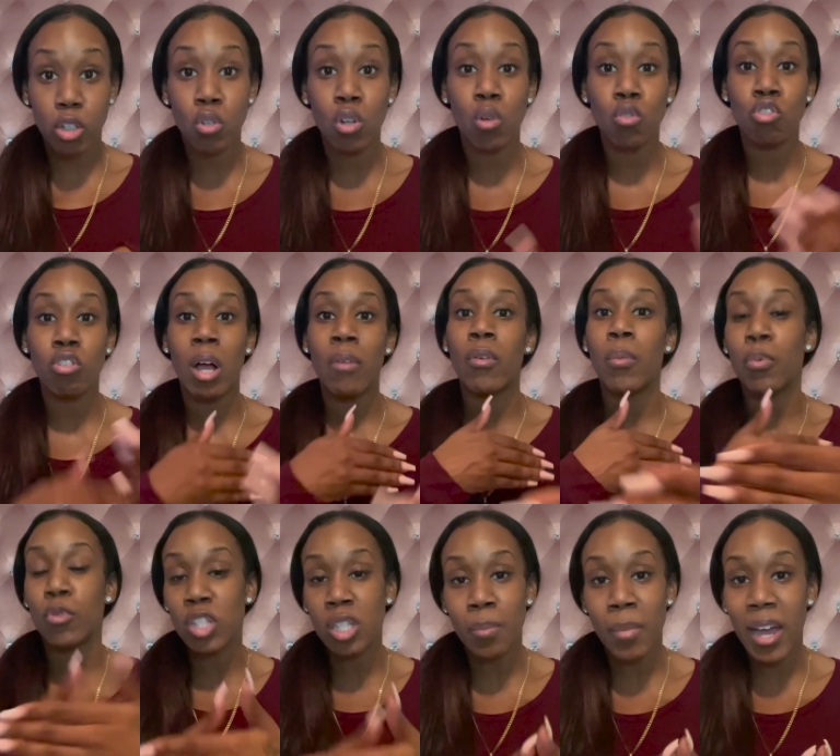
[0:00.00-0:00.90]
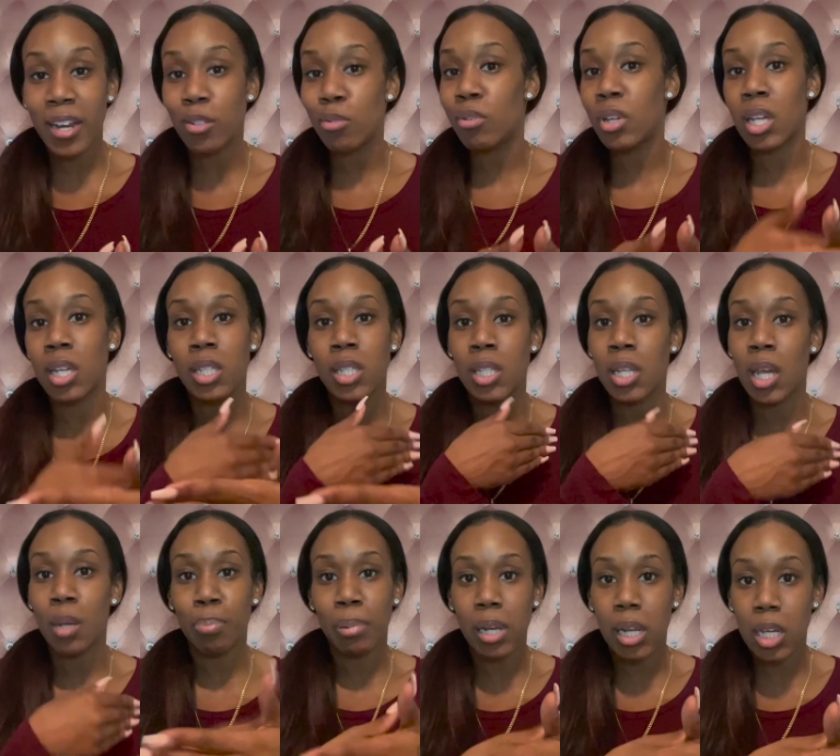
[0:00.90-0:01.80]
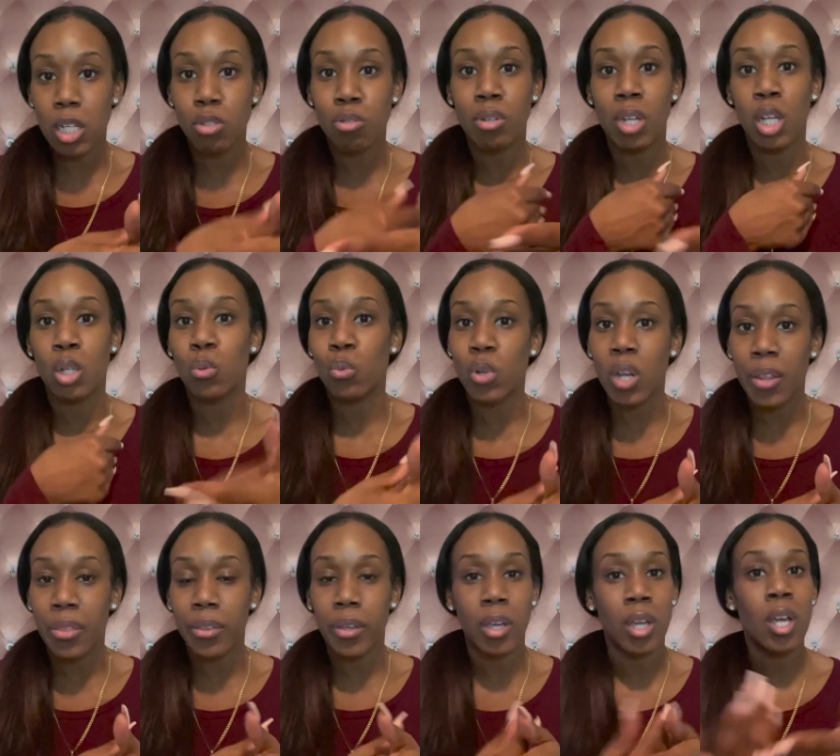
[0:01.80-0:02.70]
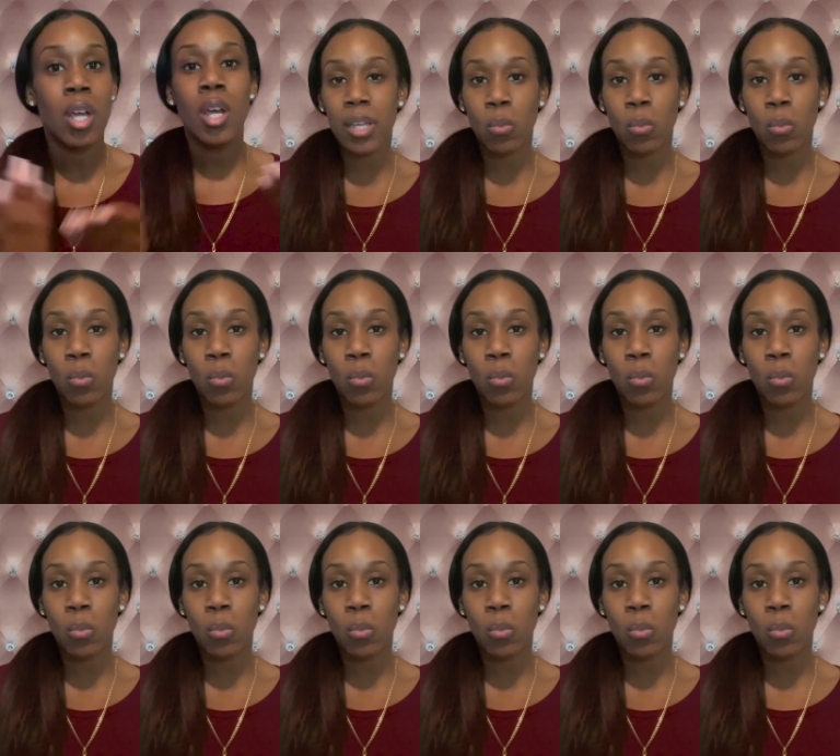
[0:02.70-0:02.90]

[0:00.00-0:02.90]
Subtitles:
You don't drive up on somebody, you can't see their plates, you can't do nothing.